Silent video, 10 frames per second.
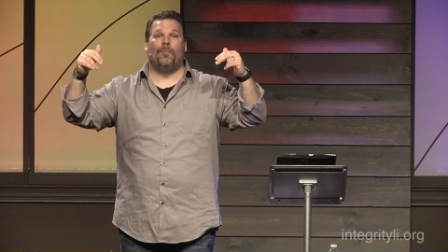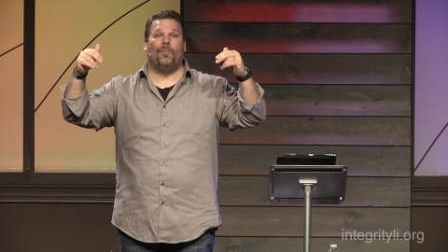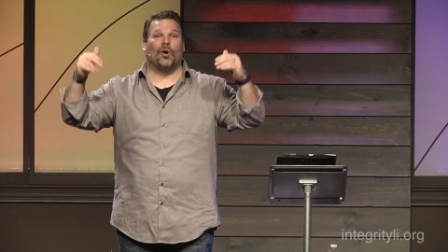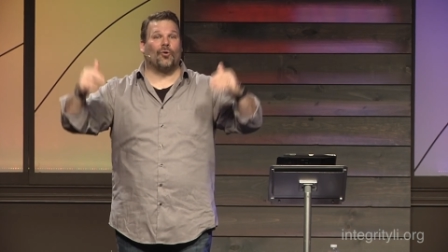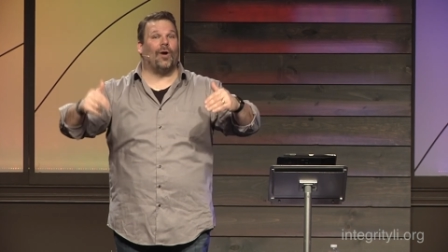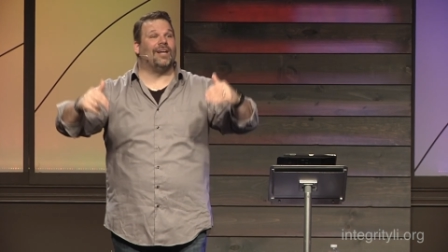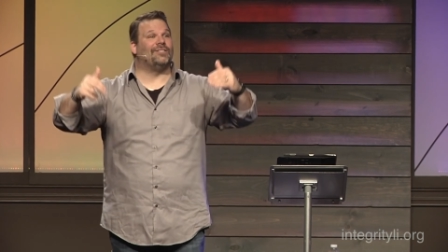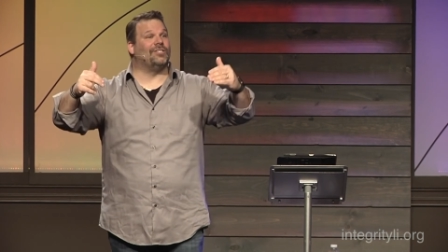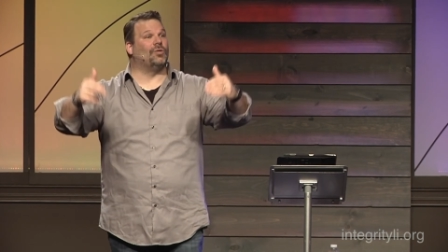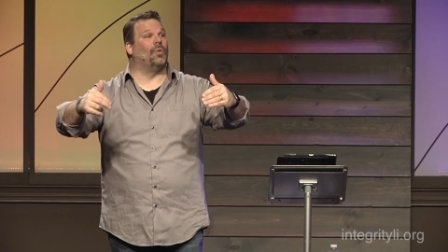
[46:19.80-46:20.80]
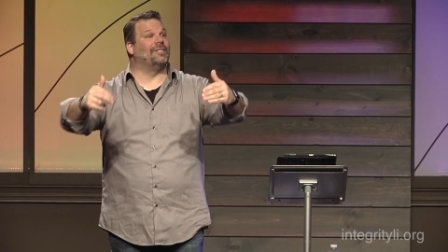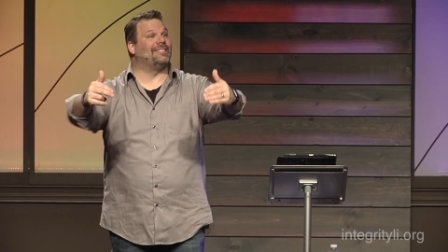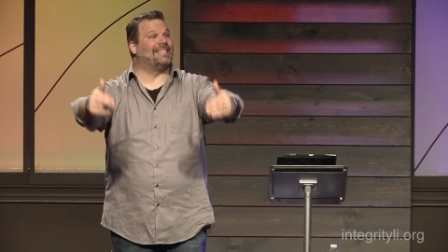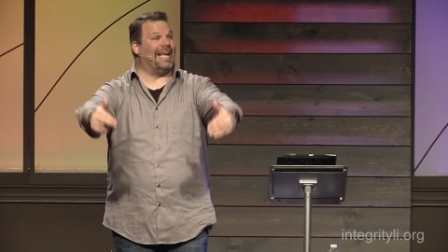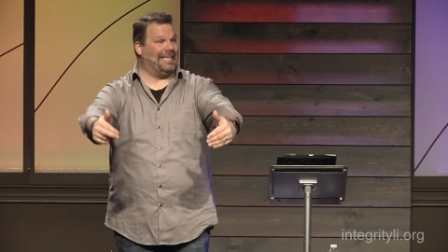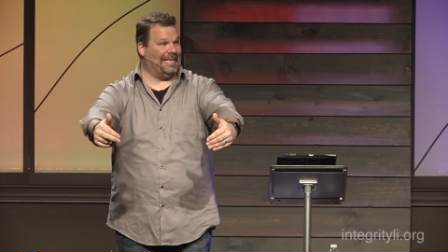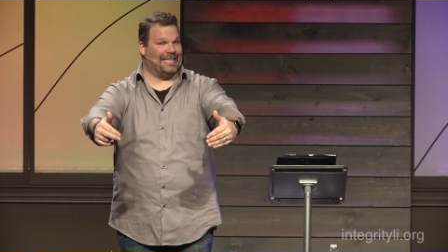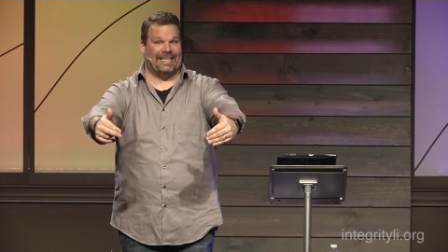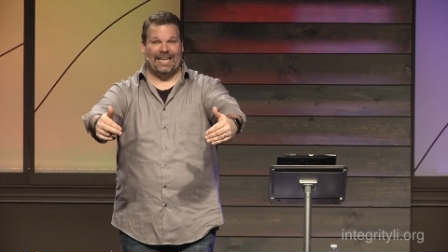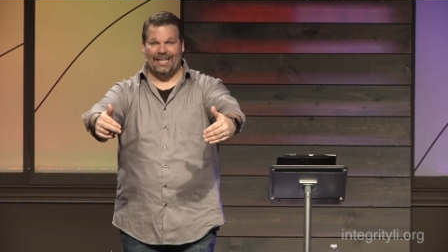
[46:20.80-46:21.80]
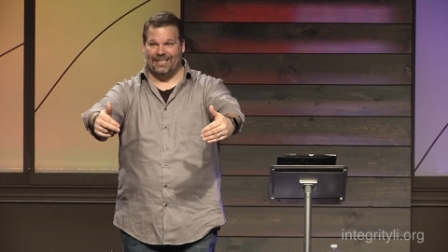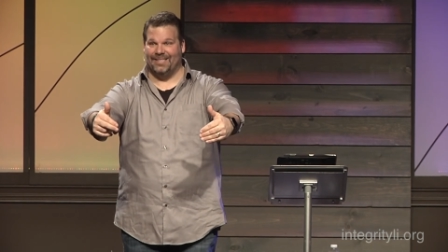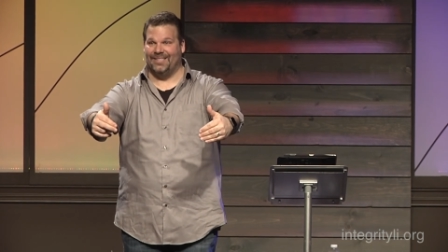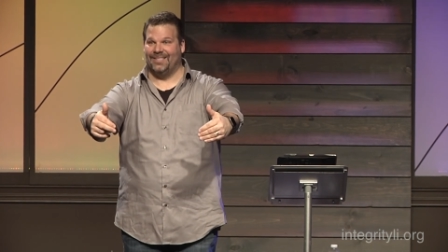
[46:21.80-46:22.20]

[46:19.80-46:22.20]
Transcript: But Christ is the one standing at the end.